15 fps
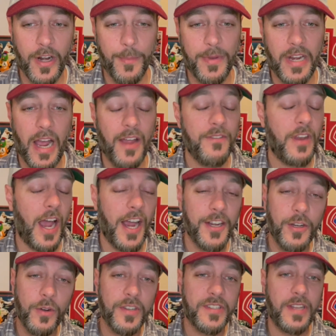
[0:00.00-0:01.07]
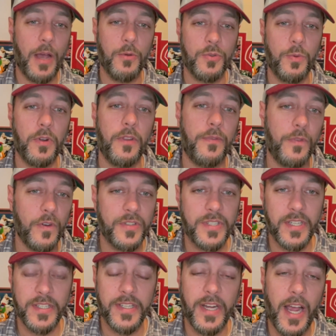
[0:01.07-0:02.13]
I mean, I noticed that was one of the first
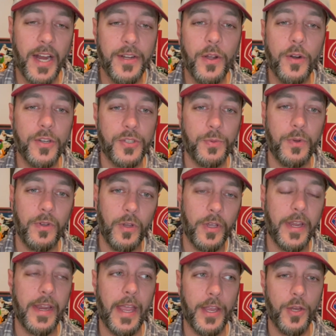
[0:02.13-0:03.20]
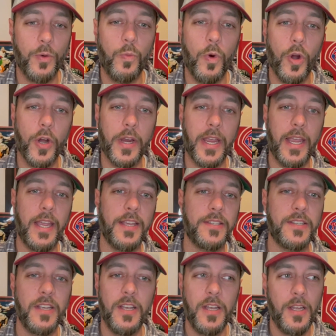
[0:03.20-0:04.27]
things that I noticed when looking at your work
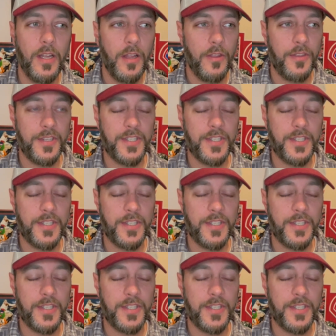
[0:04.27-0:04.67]
is the